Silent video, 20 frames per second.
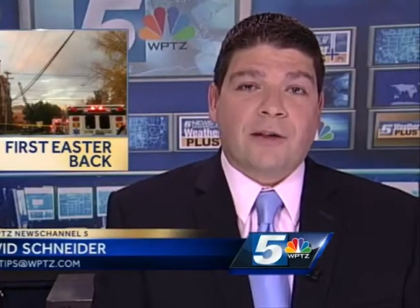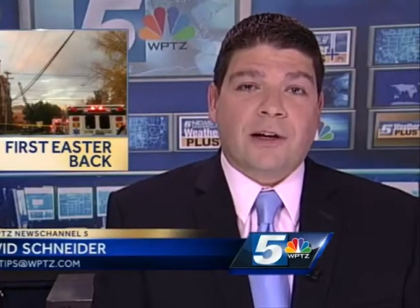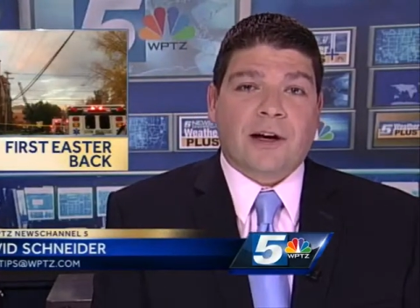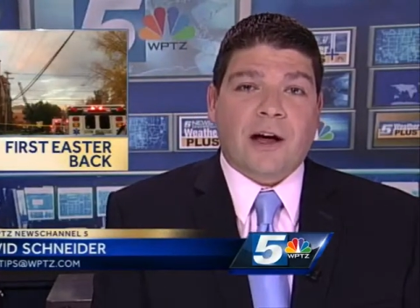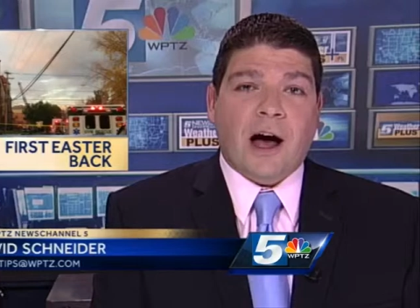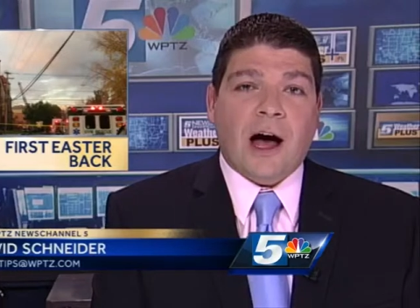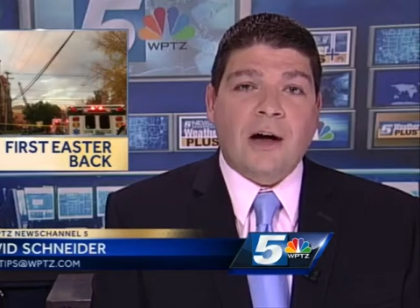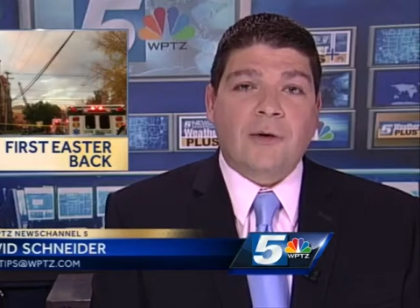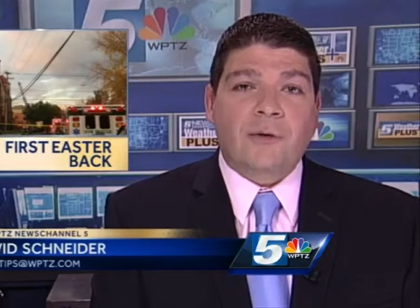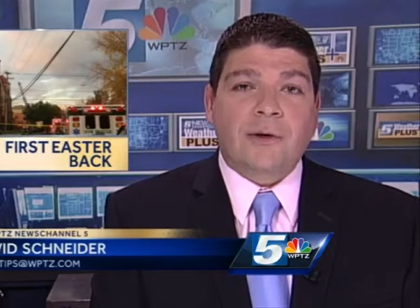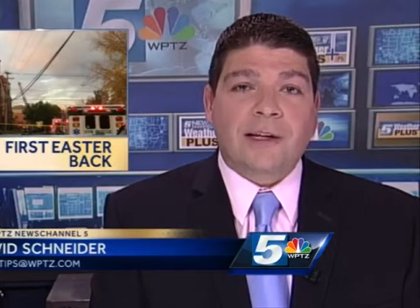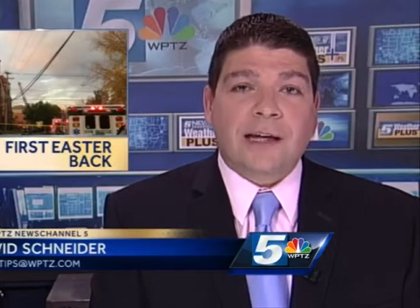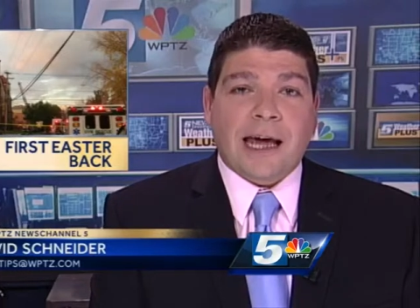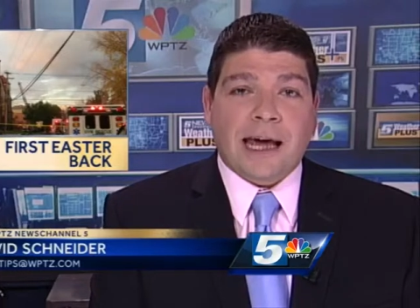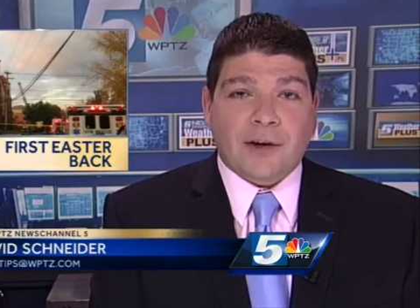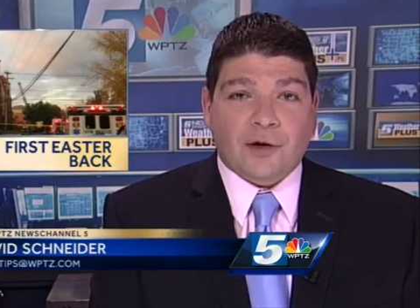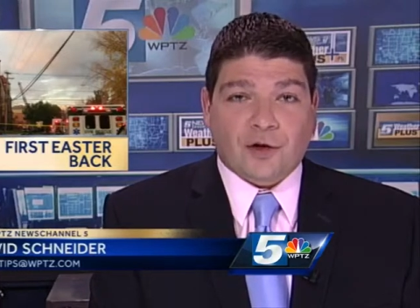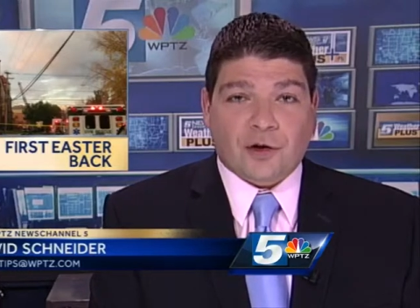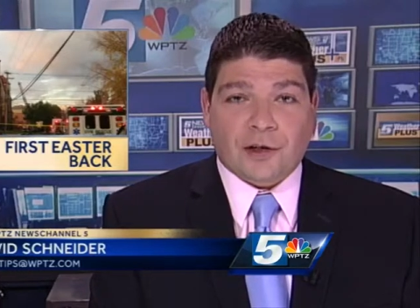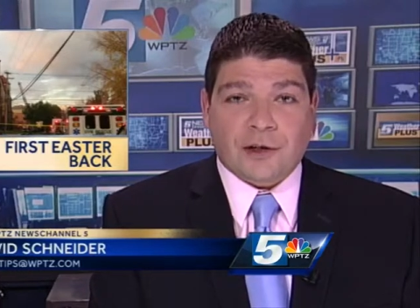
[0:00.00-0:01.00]
the
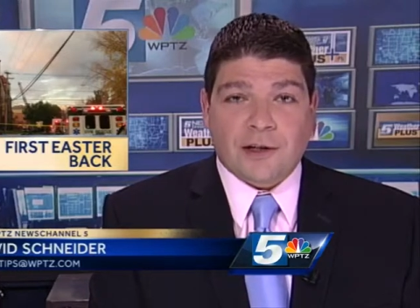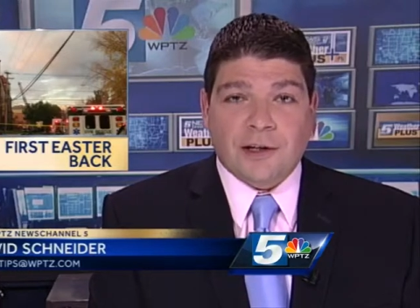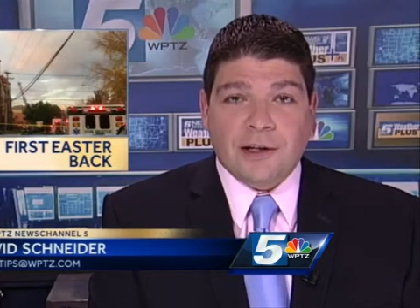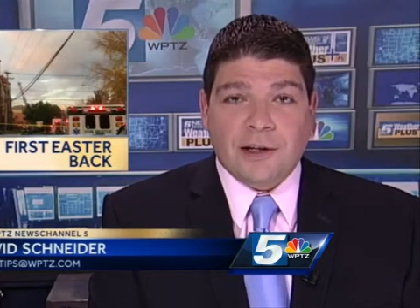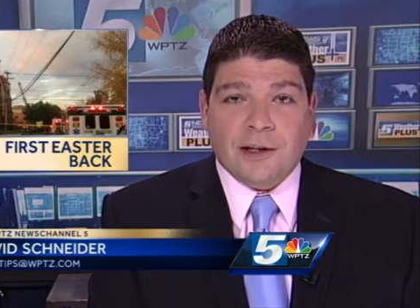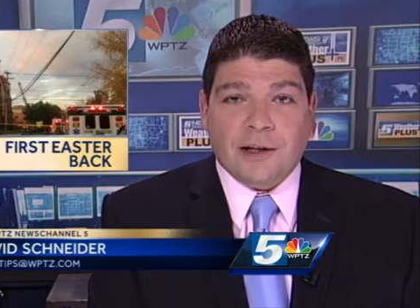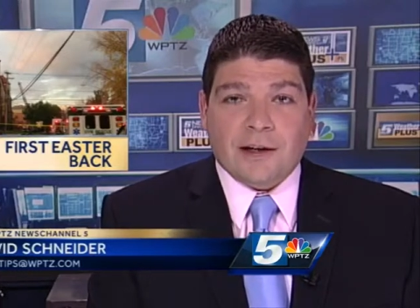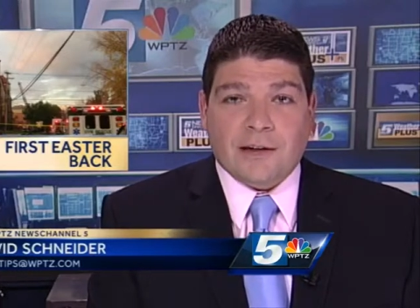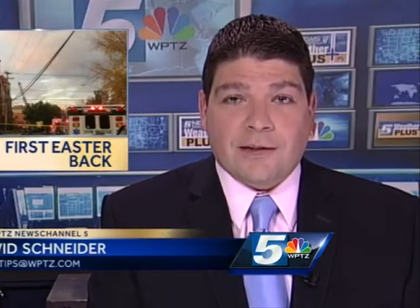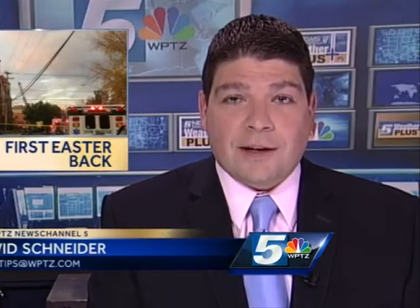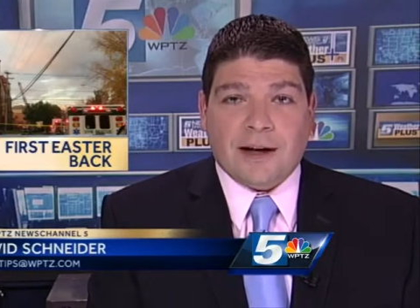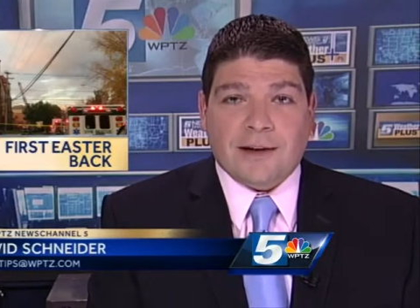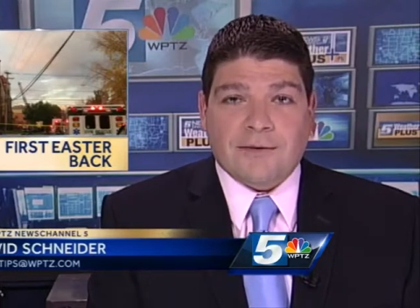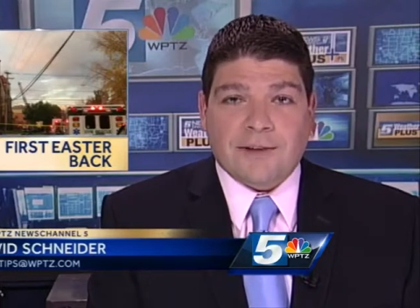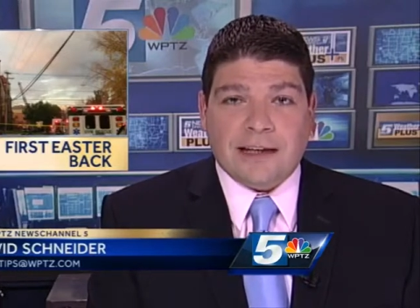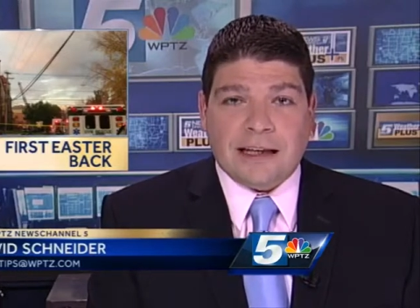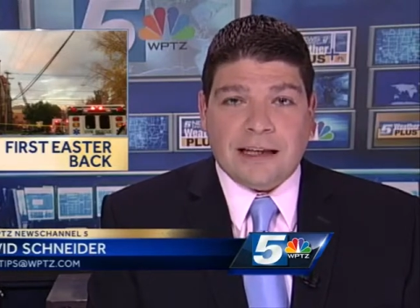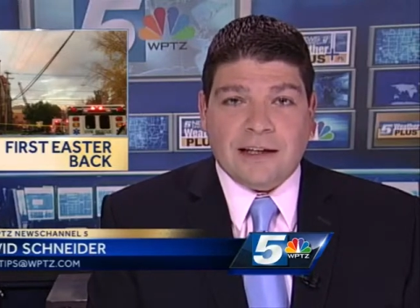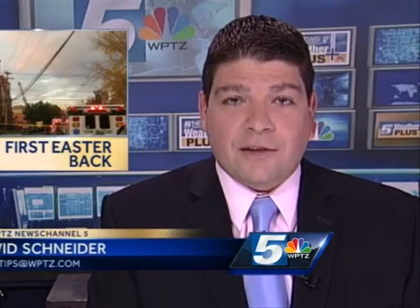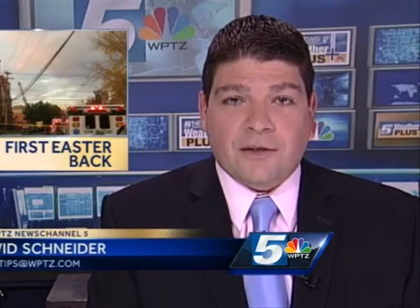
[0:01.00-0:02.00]
congregation is
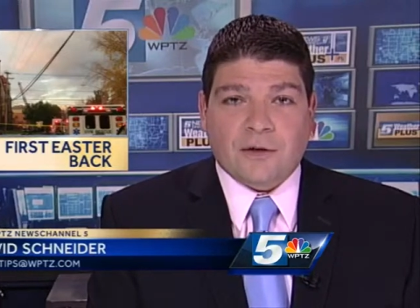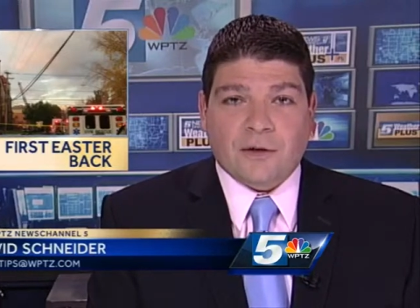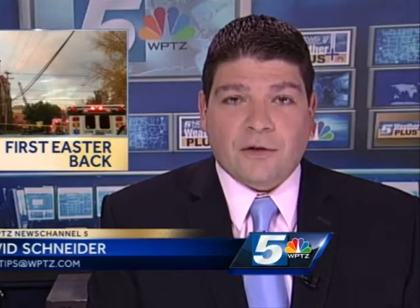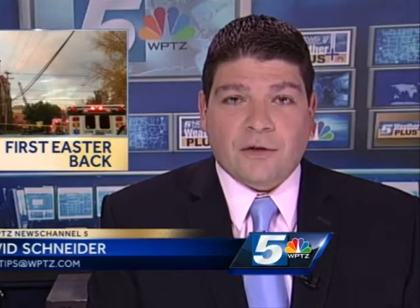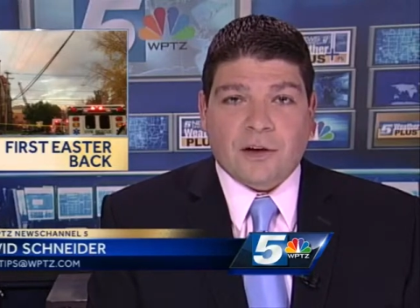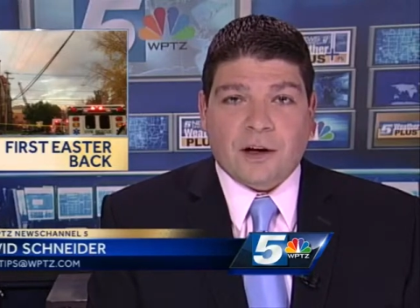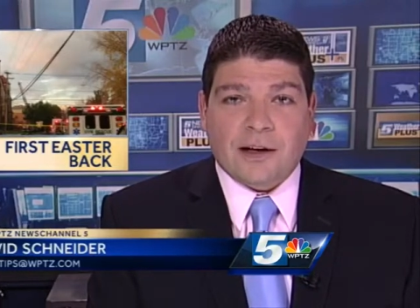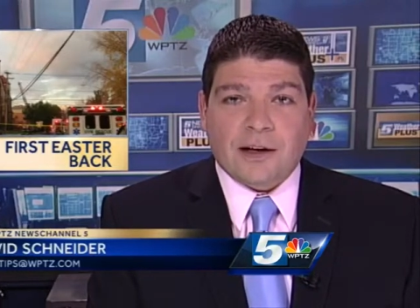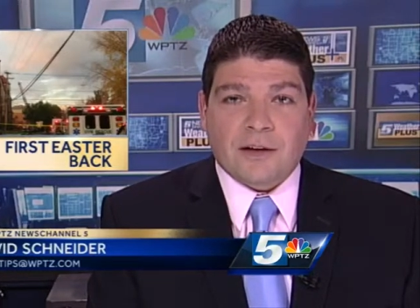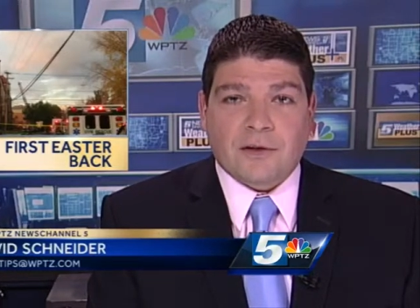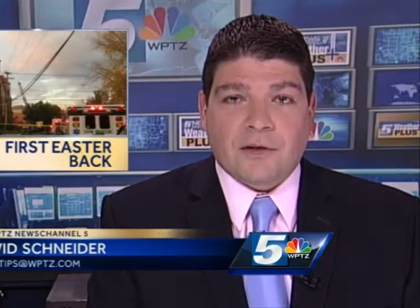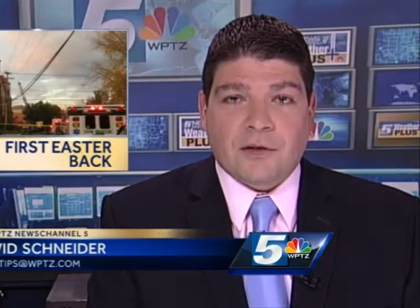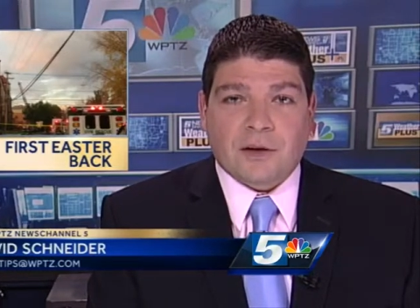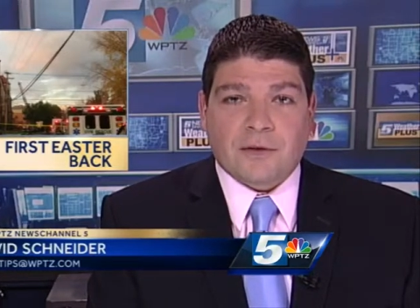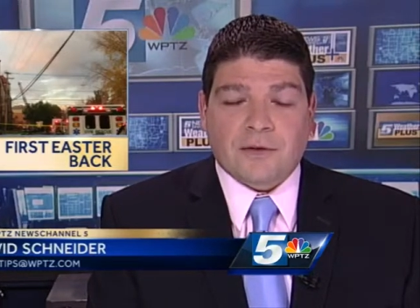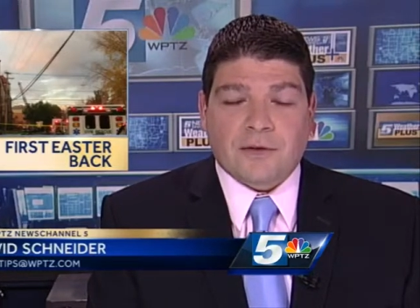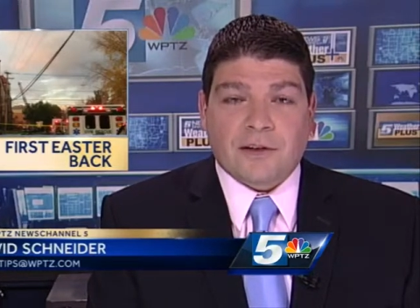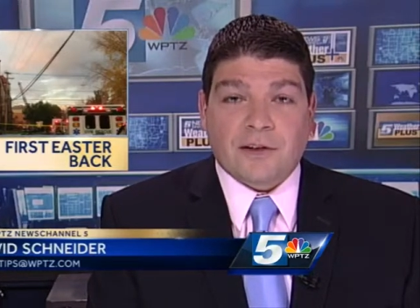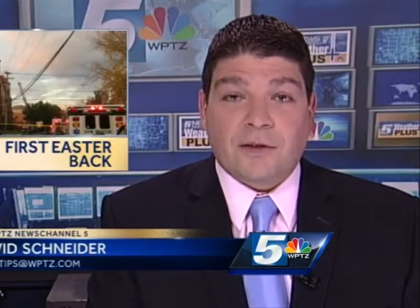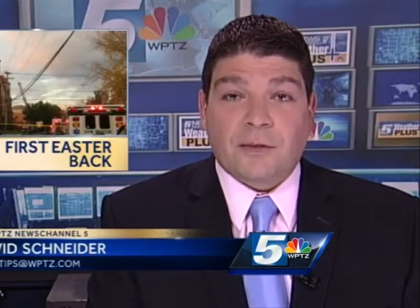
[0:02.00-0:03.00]
having Easter Sunday
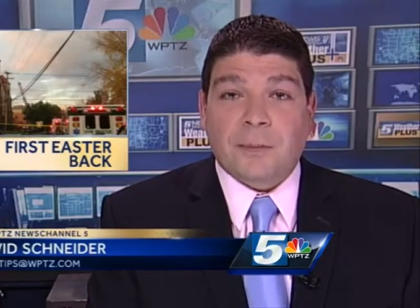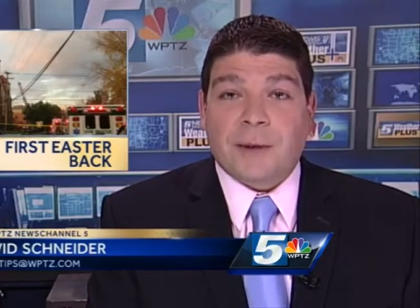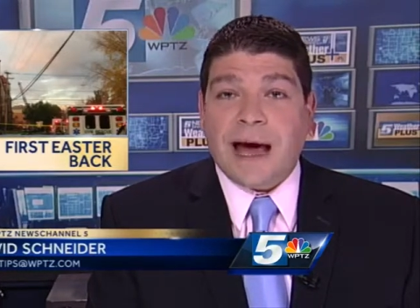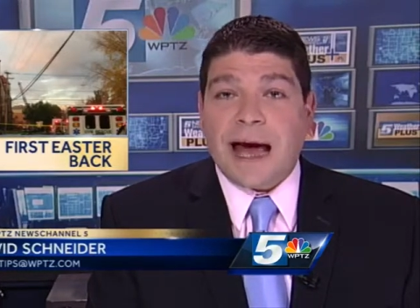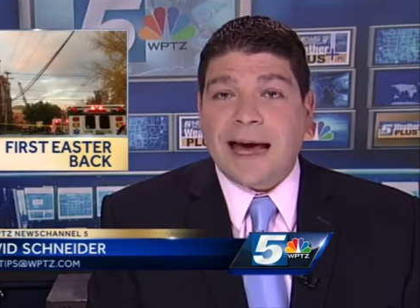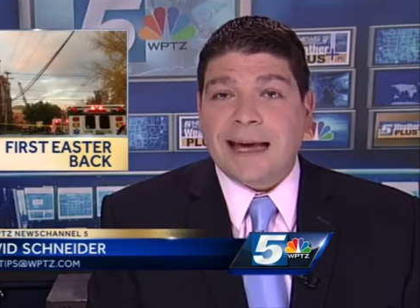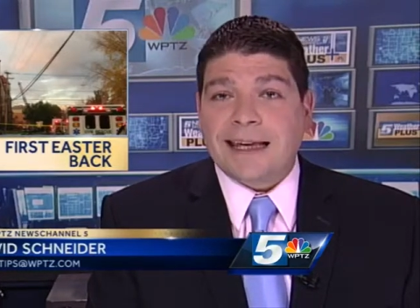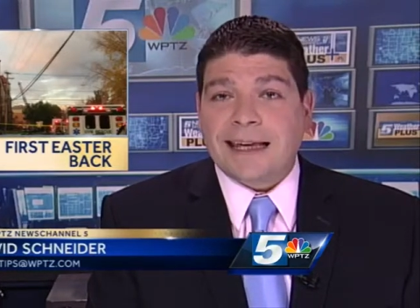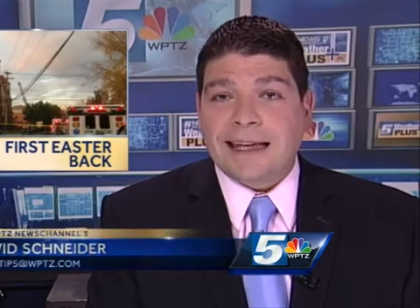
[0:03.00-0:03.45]
services back